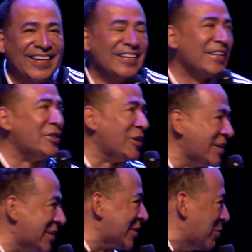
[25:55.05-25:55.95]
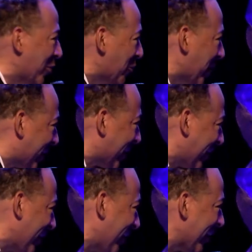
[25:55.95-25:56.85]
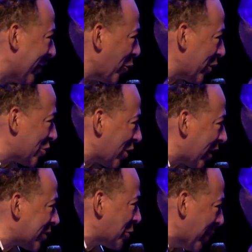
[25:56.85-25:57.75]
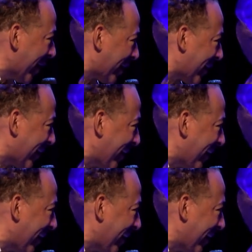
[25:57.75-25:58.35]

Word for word: the Jesus Movement with Chuck Smith.